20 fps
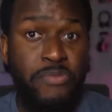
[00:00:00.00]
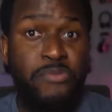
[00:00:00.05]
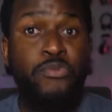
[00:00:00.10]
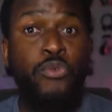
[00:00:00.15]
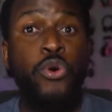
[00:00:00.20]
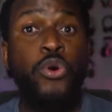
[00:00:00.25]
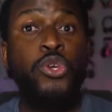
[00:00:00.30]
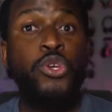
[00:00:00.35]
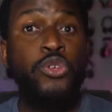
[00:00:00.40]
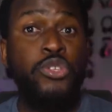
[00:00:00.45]

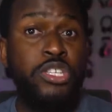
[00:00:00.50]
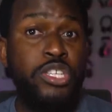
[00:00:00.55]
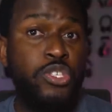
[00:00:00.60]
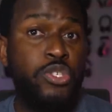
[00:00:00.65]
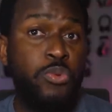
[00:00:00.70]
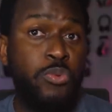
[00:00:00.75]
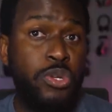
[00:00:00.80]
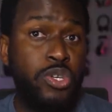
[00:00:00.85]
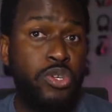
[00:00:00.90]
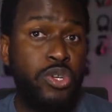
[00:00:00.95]
before you
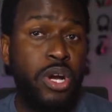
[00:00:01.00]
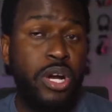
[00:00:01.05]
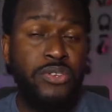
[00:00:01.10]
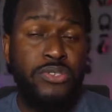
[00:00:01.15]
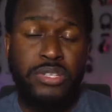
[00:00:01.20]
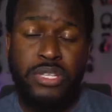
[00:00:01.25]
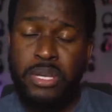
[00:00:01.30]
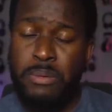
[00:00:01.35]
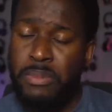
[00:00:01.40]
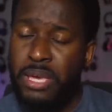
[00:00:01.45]
need to
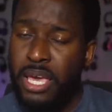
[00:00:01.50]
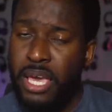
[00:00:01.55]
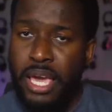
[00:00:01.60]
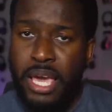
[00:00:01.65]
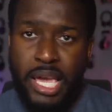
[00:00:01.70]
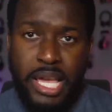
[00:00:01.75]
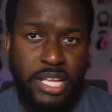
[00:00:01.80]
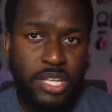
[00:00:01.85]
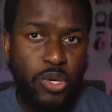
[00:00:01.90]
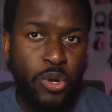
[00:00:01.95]
recharge them.
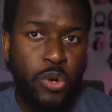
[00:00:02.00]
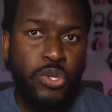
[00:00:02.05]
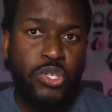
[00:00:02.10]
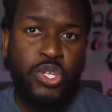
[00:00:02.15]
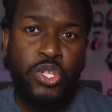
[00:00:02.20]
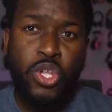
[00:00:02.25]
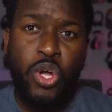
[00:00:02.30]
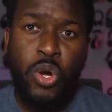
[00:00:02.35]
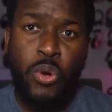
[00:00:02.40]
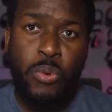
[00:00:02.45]
It
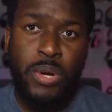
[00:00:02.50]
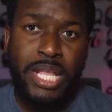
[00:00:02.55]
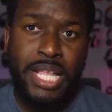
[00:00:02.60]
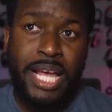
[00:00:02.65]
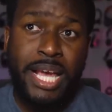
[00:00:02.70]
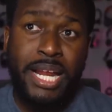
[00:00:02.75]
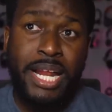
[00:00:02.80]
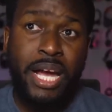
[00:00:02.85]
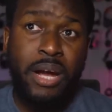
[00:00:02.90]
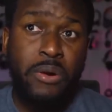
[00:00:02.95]
goes a long way,
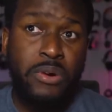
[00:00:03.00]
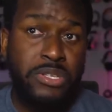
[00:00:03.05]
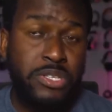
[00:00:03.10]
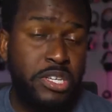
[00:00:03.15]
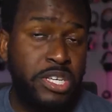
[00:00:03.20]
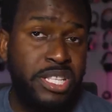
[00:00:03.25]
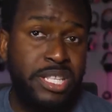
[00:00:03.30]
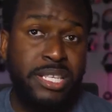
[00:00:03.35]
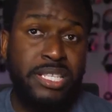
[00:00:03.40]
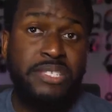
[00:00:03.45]
nine
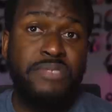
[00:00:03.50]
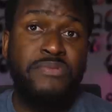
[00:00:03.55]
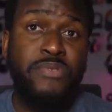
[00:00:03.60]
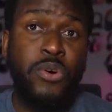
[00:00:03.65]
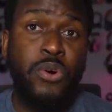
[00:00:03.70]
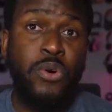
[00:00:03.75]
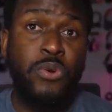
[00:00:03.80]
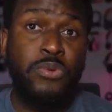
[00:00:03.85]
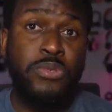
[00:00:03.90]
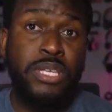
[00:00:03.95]
hours. You can listen
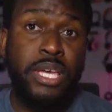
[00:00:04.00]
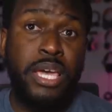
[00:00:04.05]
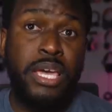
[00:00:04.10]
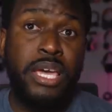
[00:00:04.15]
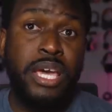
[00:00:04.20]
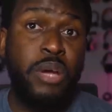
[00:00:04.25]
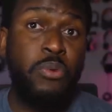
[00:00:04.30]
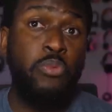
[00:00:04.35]
for a whole day